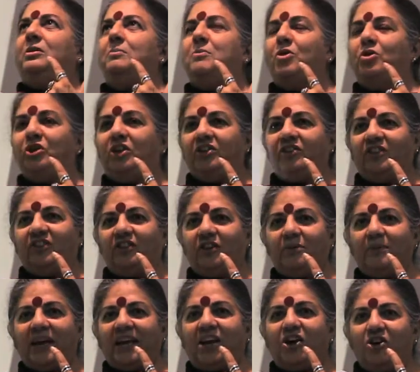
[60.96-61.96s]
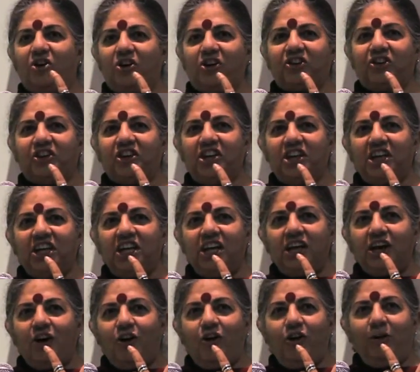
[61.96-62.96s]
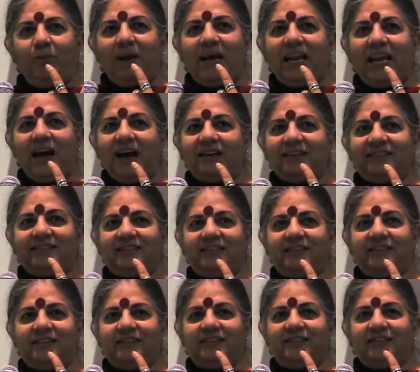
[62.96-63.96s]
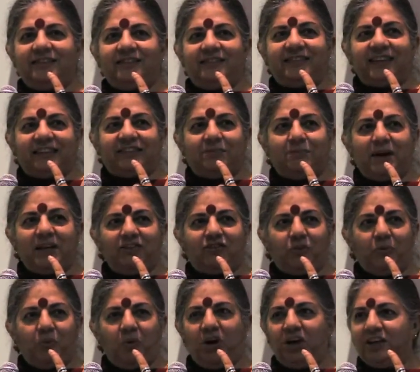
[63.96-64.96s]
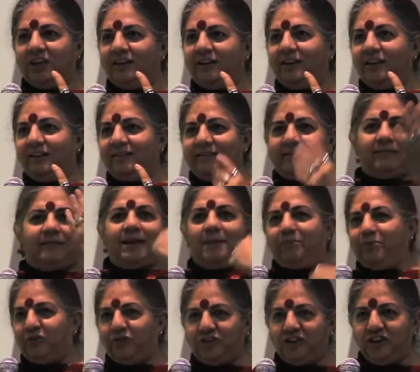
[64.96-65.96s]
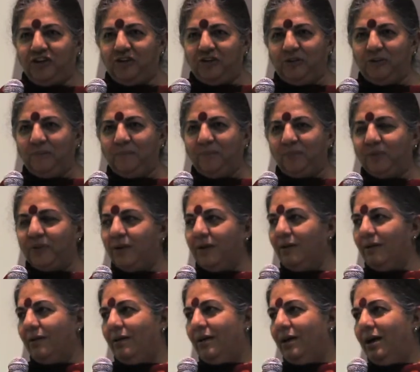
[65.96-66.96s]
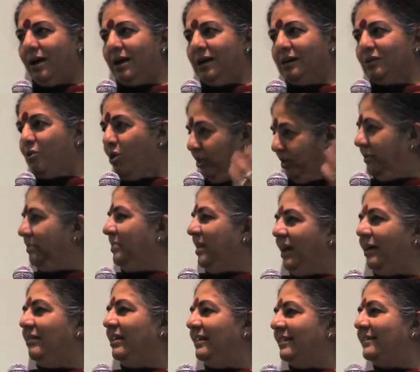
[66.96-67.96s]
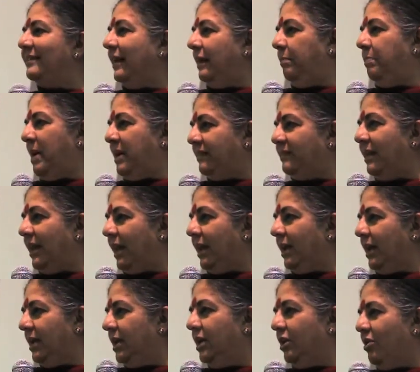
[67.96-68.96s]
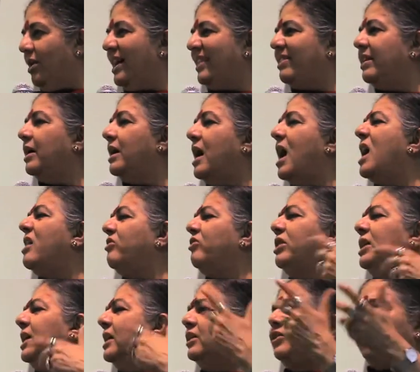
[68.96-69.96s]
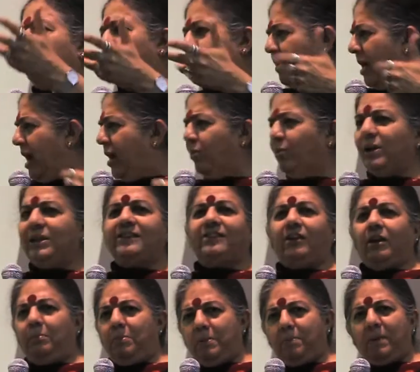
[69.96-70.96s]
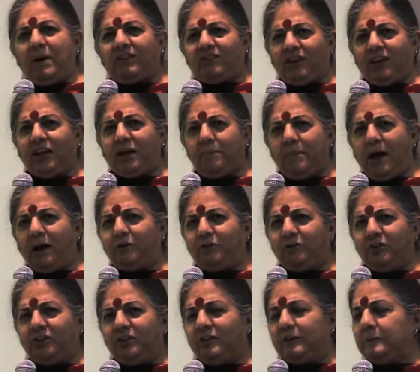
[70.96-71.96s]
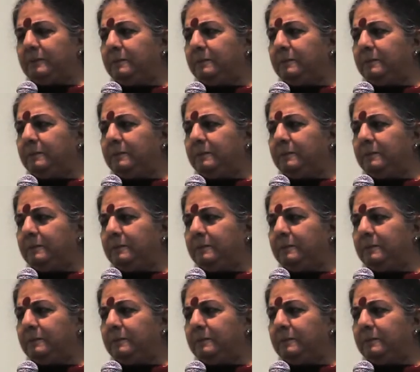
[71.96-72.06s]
mornings and say, my God, all my last 6 months of work has come to zero. Quantum theory is still puzzling, and I think 100 years from now we'll still be puzzling about it.